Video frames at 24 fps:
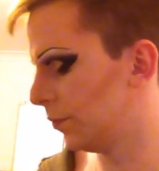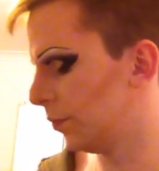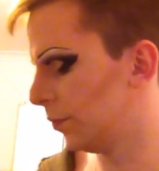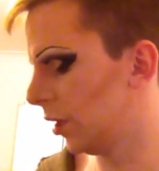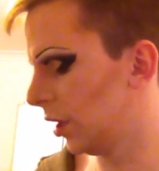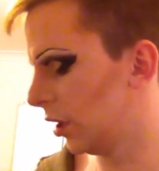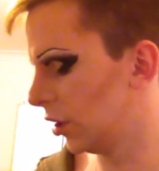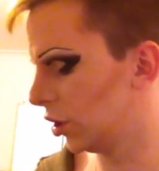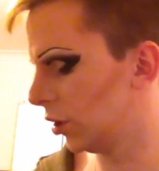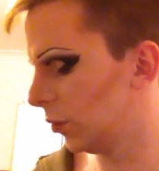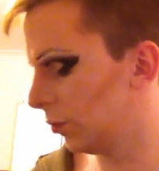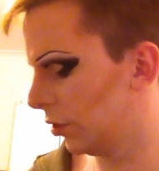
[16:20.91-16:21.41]

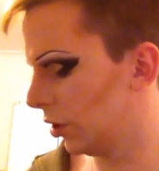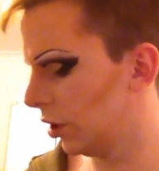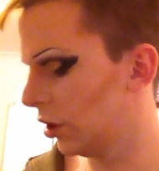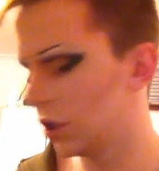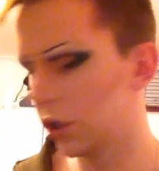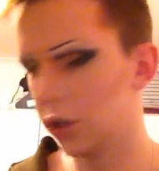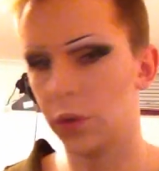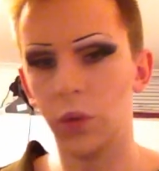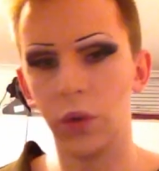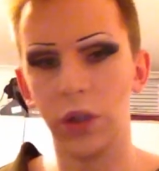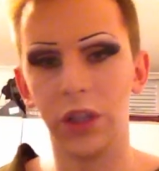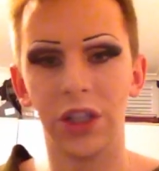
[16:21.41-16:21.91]
blusher
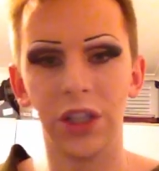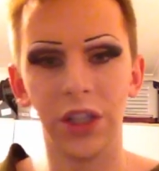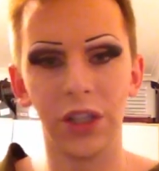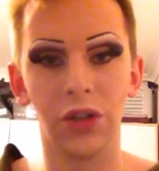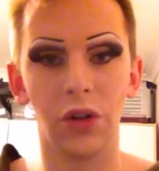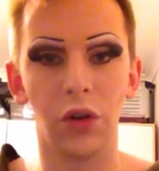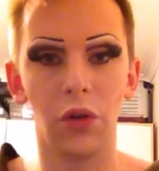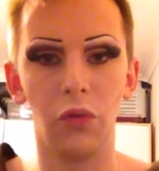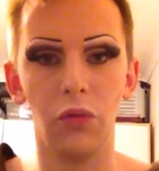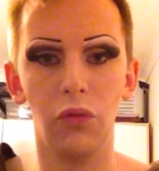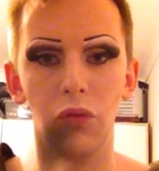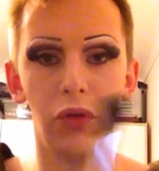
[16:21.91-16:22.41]
brush, which
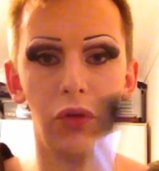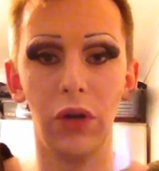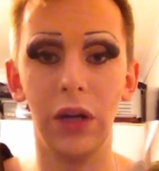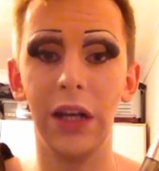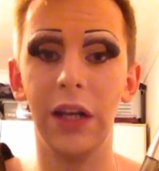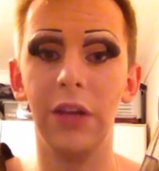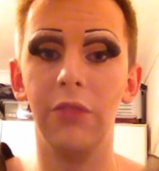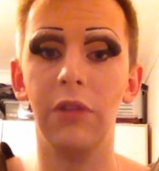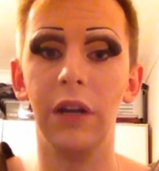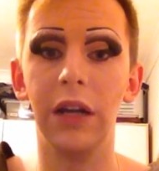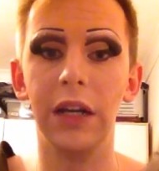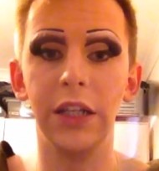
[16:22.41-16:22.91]
is
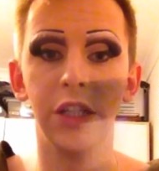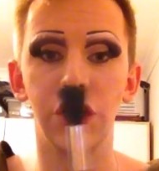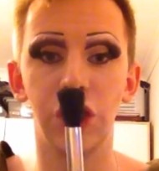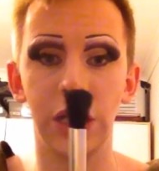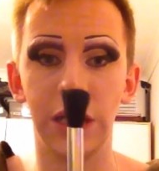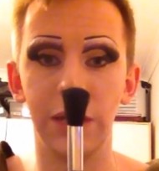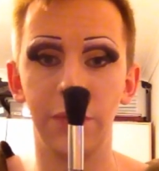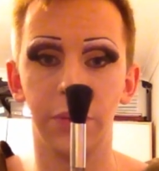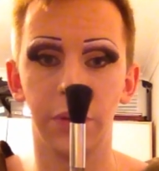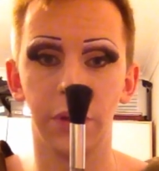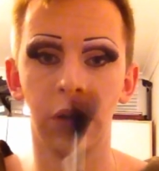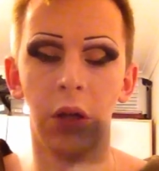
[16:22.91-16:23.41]
really, really
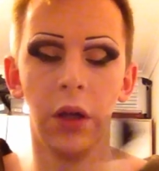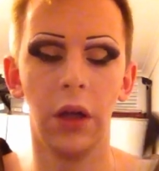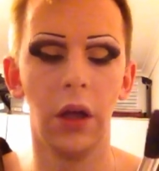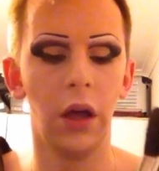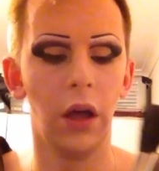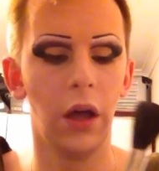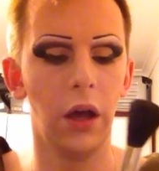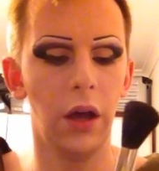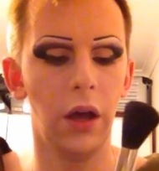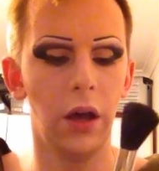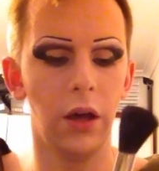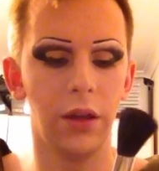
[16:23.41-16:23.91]
cheap.
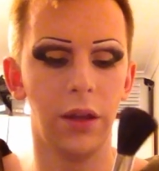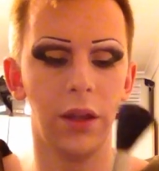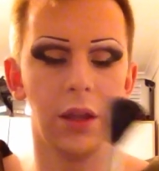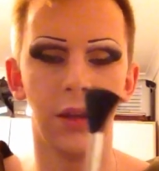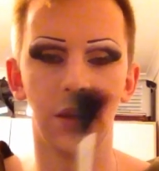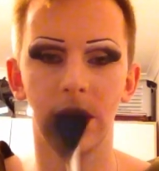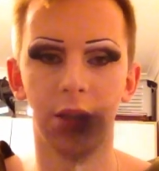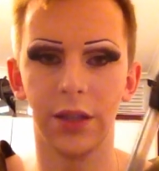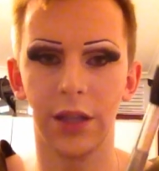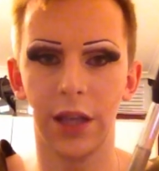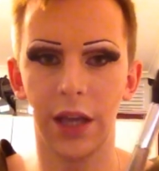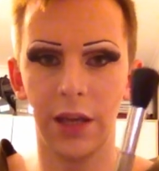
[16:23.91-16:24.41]
I think
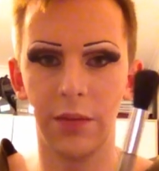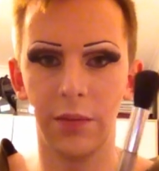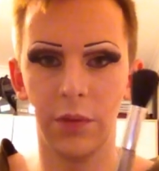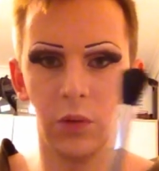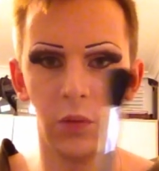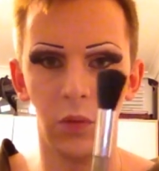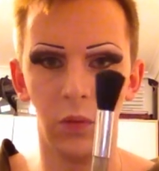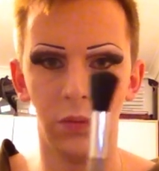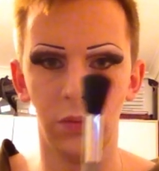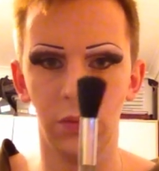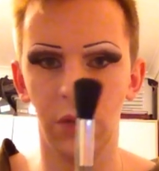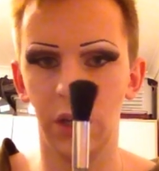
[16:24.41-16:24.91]
this came
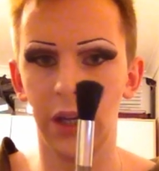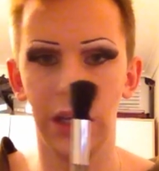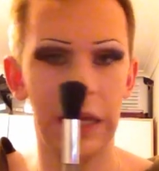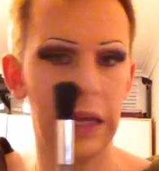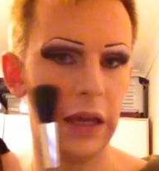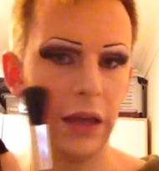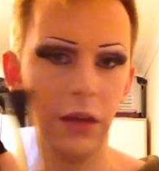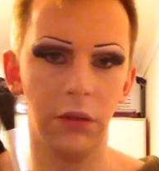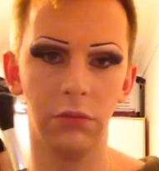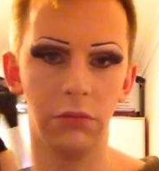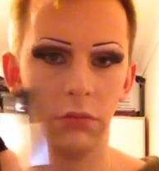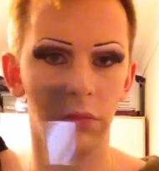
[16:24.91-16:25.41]
in a
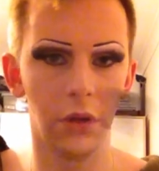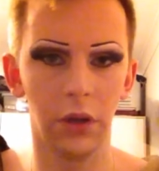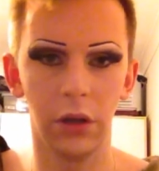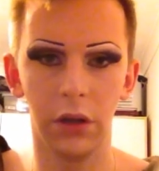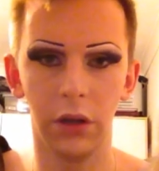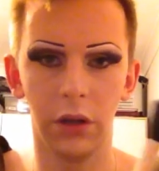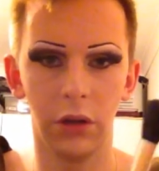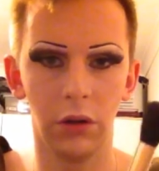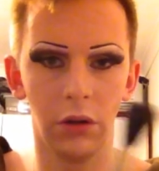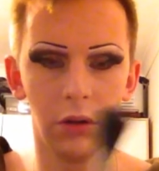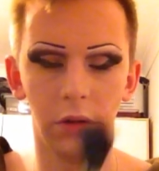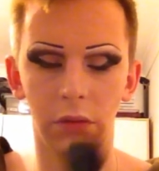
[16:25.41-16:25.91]
kit that I
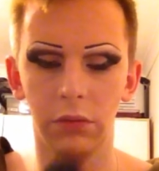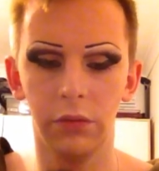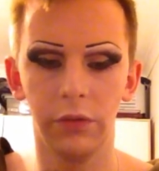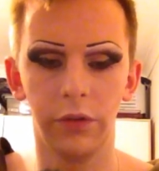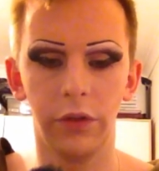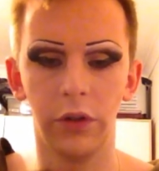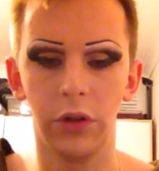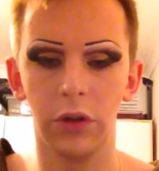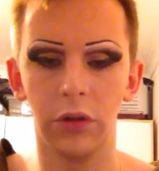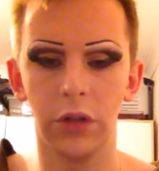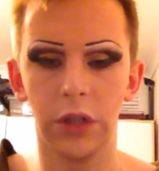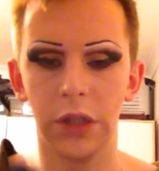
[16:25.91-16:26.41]
got
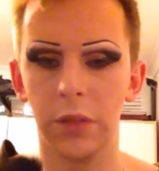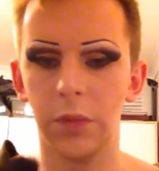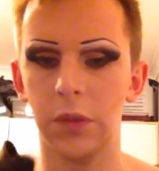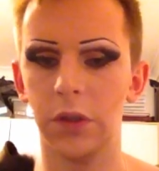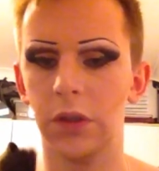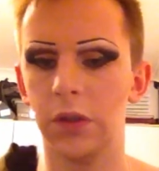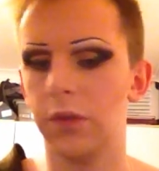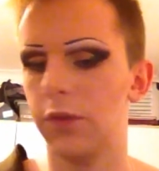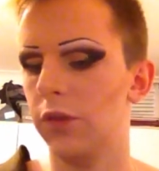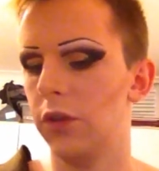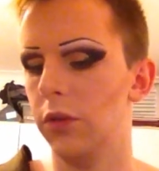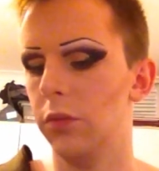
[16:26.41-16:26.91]
for
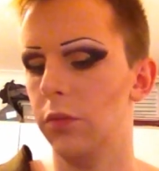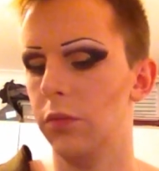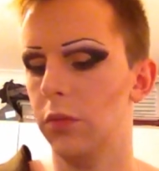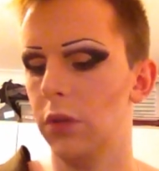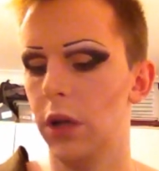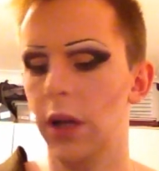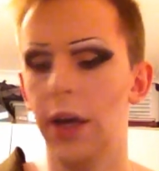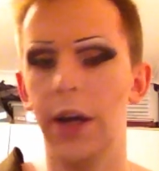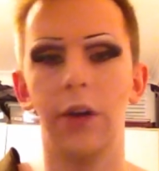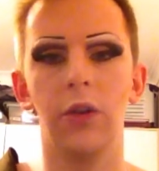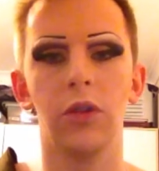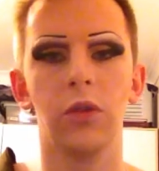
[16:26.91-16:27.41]
Christmas from
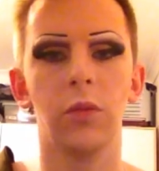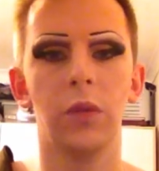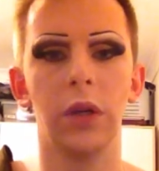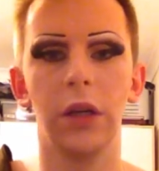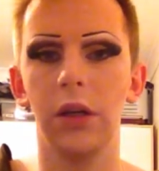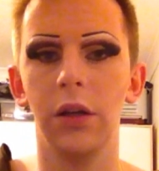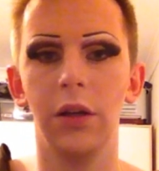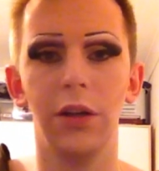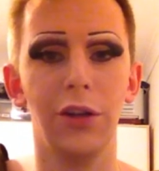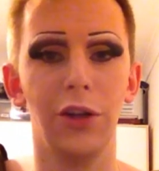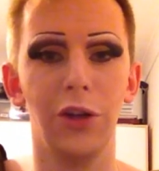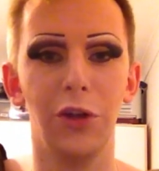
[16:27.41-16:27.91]
a
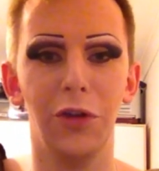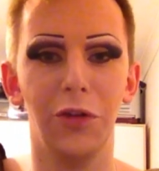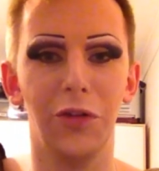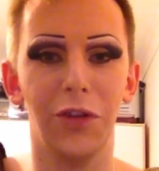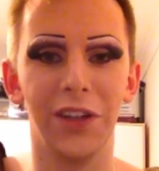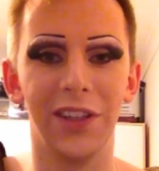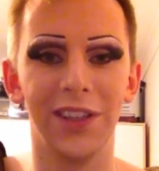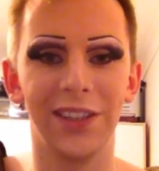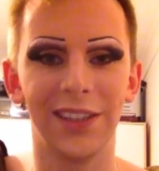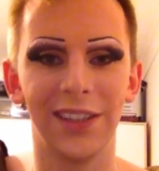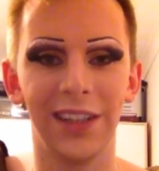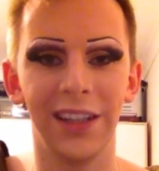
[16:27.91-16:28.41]
housemate at
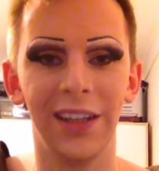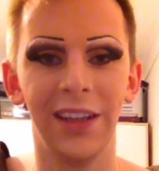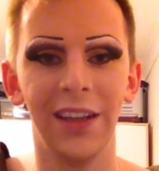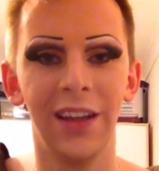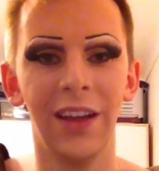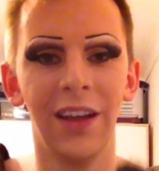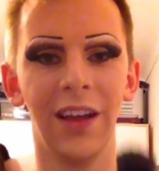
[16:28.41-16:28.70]
university.